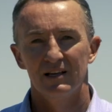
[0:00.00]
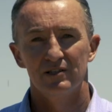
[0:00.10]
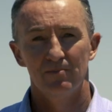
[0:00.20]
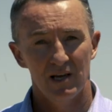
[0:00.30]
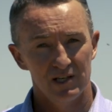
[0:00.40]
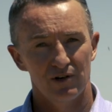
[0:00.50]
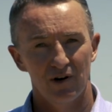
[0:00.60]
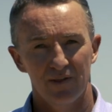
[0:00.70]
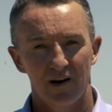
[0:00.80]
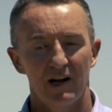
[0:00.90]
To measure
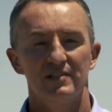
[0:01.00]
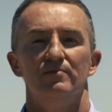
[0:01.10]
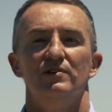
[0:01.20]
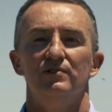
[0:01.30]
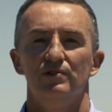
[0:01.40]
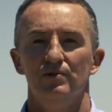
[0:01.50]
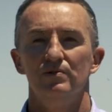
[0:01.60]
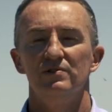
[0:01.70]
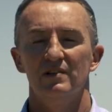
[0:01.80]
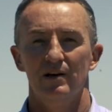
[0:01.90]
it, there are some new
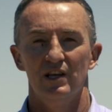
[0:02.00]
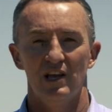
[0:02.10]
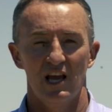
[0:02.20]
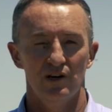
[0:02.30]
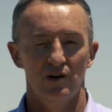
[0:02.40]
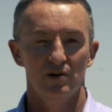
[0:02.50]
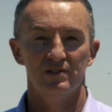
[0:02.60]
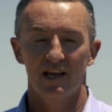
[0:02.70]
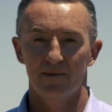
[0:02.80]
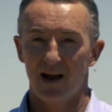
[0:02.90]
tools that you can
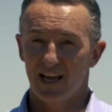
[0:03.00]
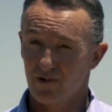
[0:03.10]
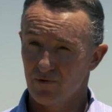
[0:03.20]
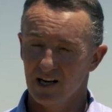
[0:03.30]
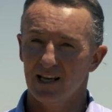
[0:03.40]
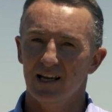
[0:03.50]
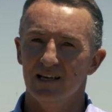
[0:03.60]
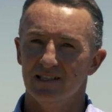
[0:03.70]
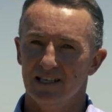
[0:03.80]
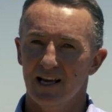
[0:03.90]
use that make it really
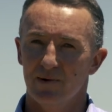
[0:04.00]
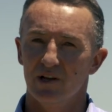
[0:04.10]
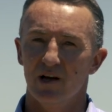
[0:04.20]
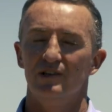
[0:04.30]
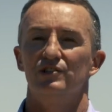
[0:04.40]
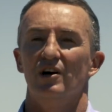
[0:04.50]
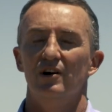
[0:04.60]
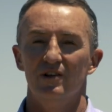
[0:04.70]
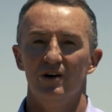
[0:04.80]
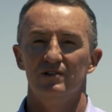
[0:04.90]
easy and we're going to show
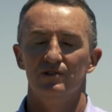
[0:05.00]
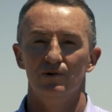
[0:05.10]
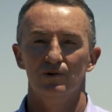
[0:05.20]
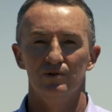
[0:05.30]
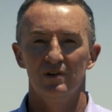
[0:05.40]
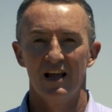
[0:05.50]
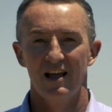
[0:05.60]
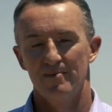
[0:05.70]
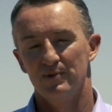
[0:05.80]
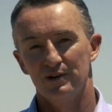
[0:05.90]
you those tools
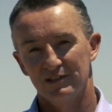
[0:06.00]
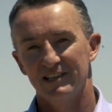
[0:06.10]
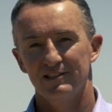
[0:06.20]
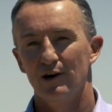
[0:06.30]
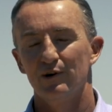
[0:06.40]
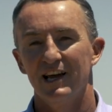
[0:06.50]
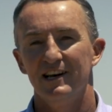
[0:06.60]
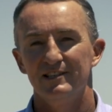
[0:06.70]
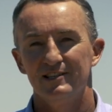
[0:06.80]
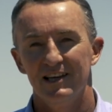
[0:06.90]
because as the old
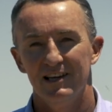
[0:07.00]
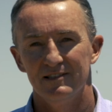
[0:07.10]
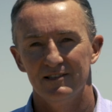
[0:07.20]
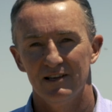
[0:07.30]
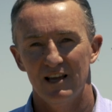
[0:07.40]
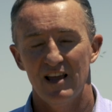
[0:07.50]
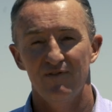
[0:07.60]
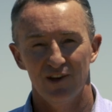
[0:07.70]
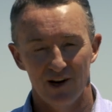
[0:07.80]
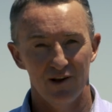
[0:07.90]
adage says,
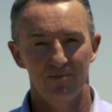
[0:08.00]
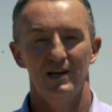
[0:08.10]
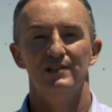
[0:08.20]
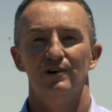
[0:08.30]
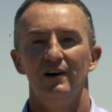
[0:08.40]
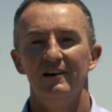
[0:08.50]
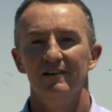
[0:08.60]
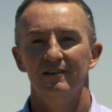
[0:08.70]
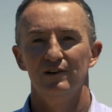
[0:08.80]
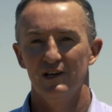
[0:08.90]
if you don't measure it,
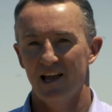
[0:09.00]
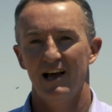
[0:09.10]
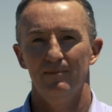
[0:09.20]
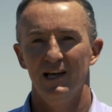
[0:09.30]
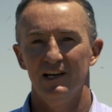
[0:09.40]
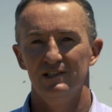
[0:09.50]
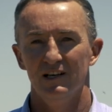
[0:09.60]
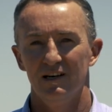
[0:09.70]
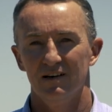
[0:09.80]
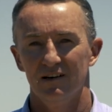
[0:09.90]
you can't manage
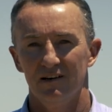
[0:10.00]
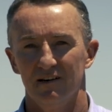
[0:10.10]
it.